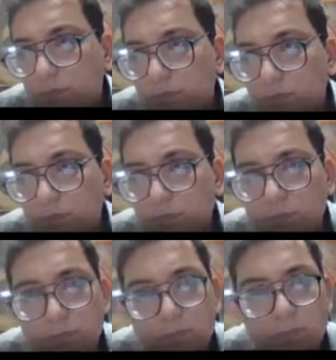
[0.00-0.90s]

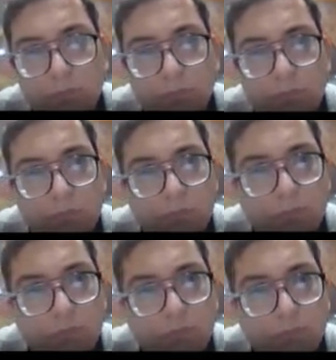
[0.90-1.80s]

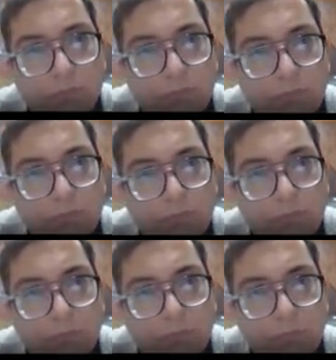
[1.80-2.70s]

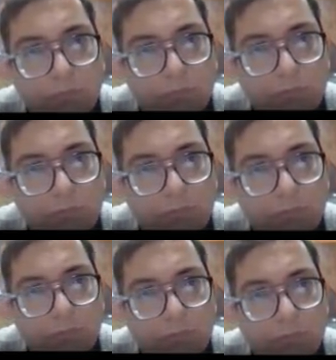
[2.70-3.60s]

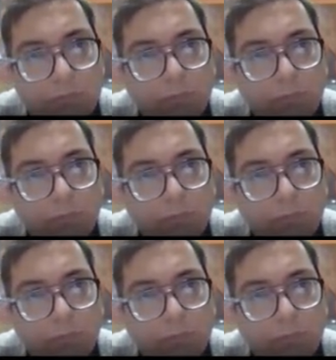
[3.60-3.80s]
(no one is talking)